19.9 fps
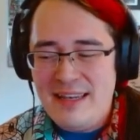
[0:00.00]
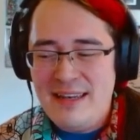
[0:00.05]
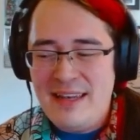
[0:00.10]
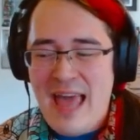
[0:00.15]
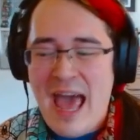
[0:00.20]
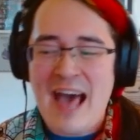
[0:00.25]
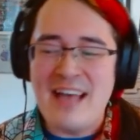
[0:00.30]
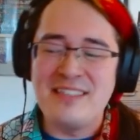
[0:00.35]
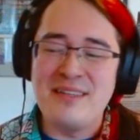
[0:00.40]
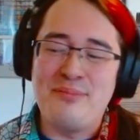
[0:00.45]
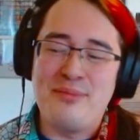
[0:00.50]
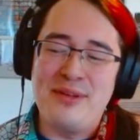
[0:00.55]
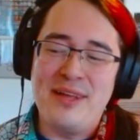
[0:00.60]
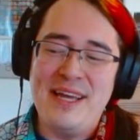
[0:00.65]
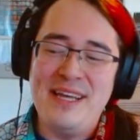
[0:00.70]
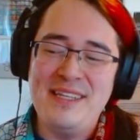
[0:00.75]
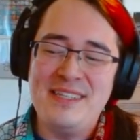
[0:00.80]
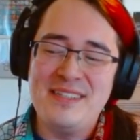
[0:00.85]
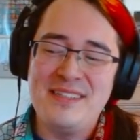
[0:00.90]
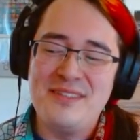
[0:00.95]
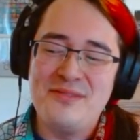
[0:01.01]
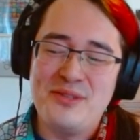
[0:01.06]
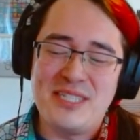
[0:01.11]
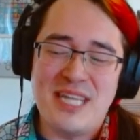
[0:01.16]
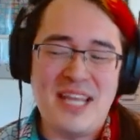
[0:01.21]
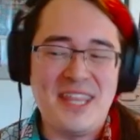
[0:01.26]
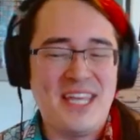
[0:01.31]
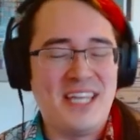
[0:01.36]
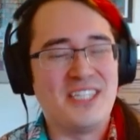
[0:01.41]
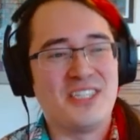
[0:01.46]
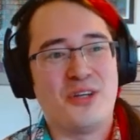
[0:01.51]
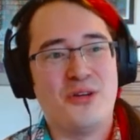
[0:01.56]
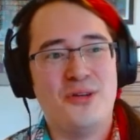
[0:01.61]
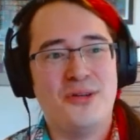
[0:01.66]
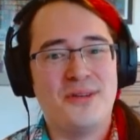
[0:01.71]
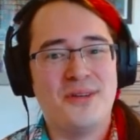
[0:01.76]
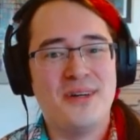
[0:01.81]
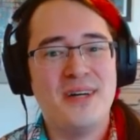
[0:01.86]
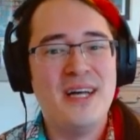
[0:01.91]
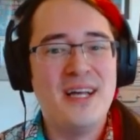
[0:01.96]
has a place, which I think is
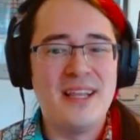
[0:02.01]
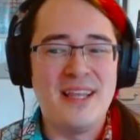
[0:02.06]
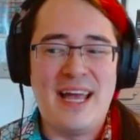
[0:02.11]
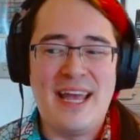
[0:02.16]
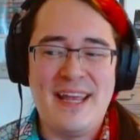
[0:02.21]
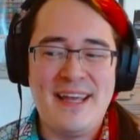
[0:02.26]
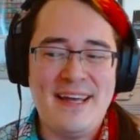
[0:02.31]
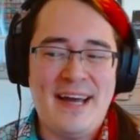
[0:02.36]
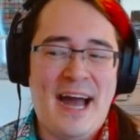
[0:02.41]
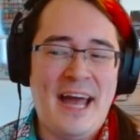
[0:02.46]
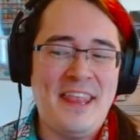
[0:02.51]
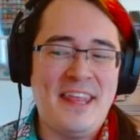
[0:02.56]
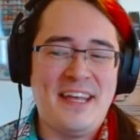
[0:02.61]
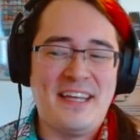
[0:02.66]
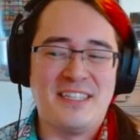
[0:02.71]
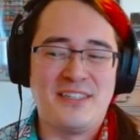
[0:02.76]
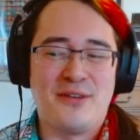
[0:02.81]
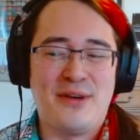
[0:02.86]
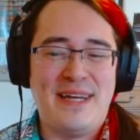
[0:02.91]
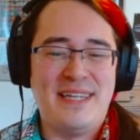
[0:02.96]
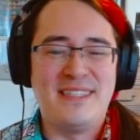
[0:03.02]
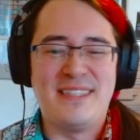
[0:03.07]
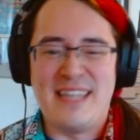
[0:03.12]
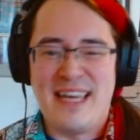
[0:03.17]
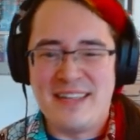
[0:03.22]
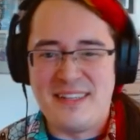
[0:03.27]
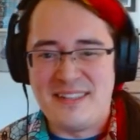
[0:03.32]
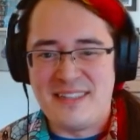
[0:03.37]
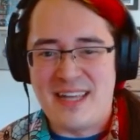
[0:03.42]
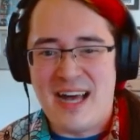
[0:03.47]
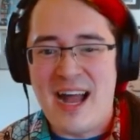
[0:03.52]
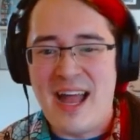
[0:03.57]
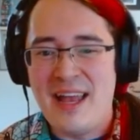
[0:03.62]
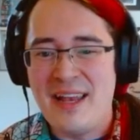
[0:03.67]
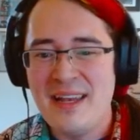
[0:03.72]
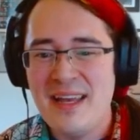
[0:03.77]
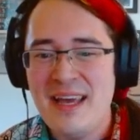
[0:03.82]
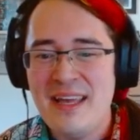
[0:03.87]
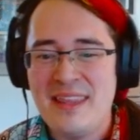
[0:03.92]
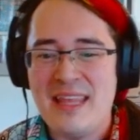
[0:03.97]
cool. Like, I think it's great set
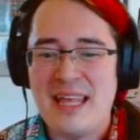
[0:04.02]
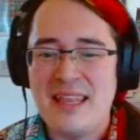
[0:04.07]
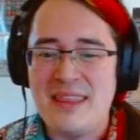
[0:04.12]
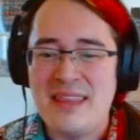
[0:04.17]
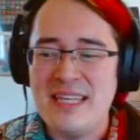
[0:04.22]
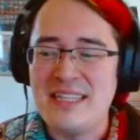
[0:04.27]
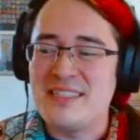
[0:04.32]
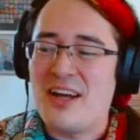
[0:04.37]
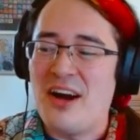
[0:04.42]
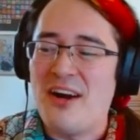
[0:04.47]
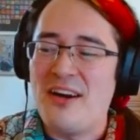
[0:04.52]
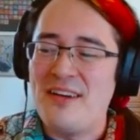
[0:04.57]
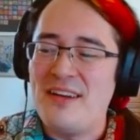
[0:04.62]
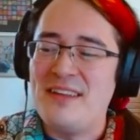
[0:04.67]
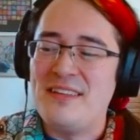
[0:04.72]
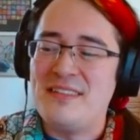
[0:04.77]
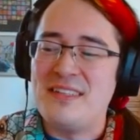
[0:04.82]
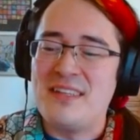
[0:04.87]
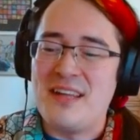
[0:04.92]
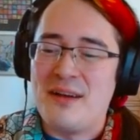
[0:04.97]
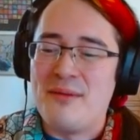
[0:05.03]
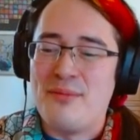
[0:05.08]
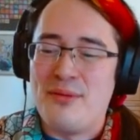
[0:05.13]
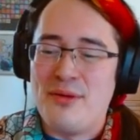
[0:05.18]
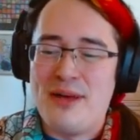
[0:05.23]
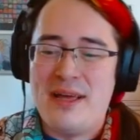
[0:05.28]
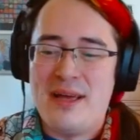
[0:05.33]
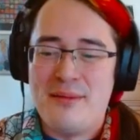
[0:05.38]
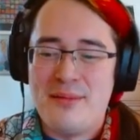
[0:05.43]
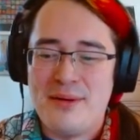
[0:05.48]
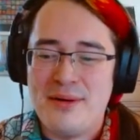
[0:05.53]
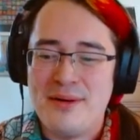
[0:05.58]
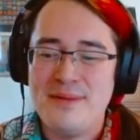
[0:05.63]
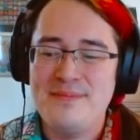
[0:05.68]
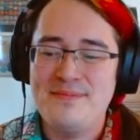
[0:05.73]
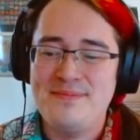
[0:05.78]
design that this card isn't unplayable.